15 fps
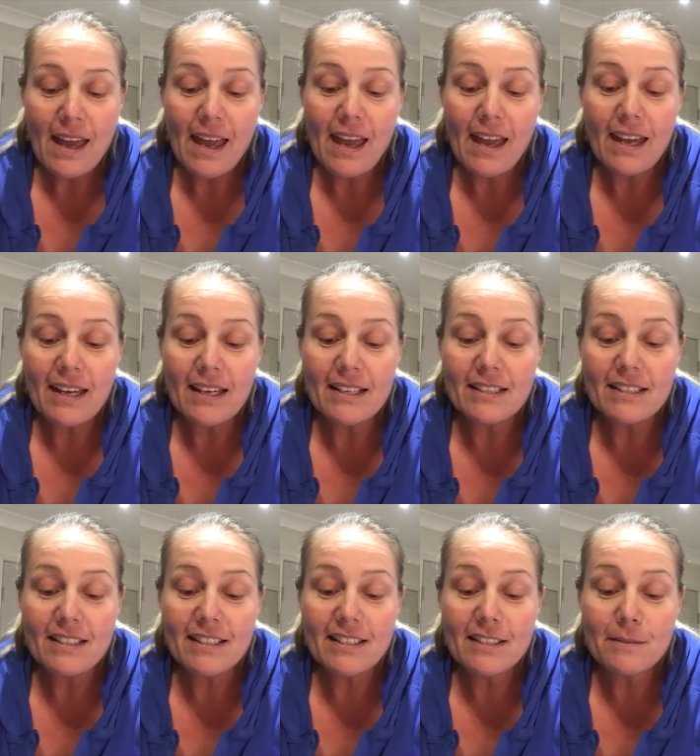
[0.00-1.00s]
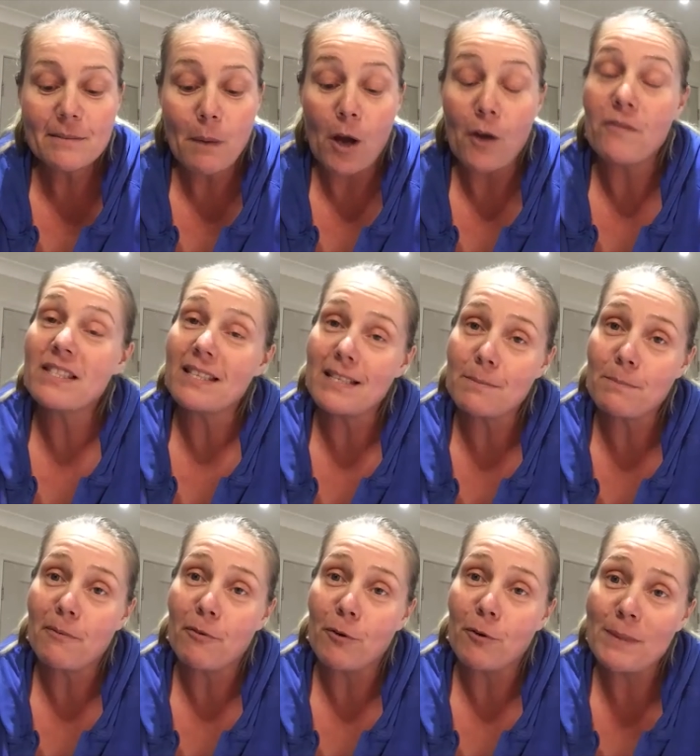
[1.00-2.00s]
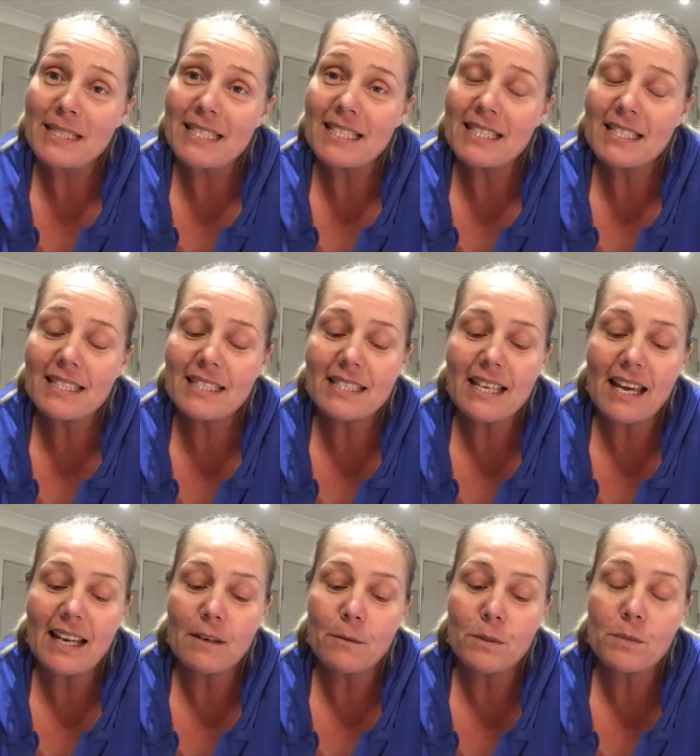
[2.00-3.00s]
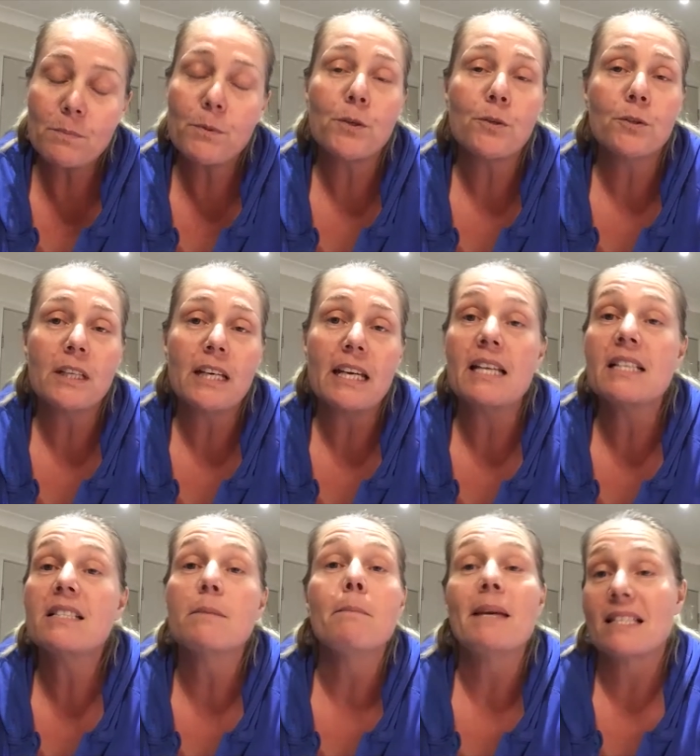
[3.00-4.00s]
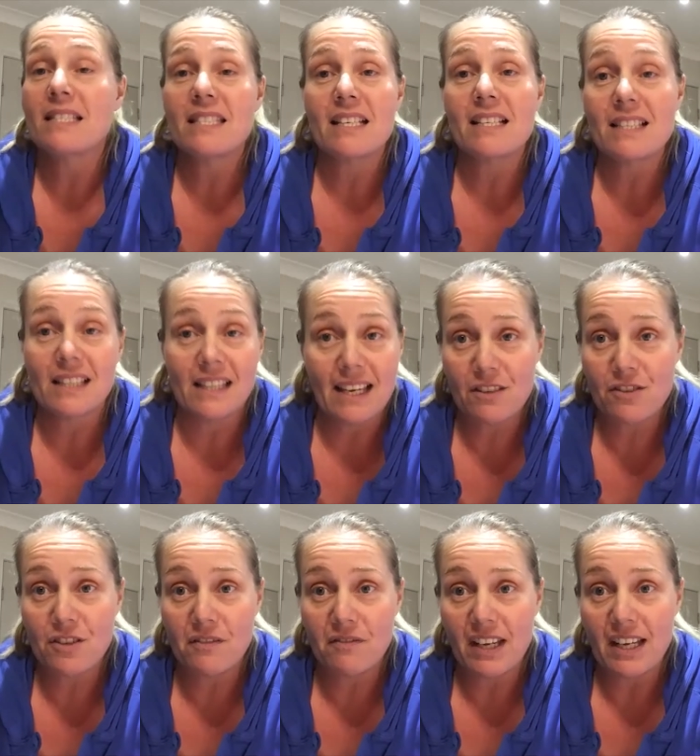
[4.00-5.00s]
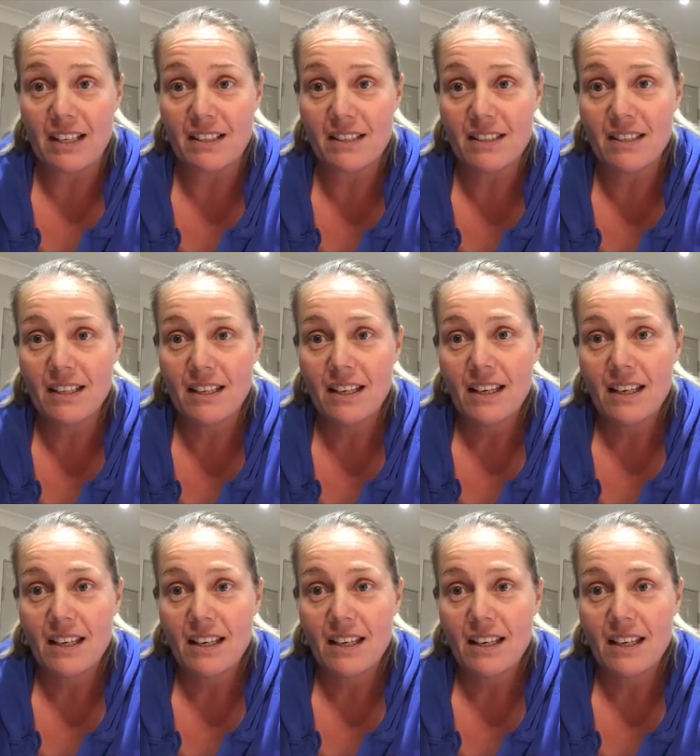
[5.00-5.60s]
And my overseas performances and it was purely a domestic selection event.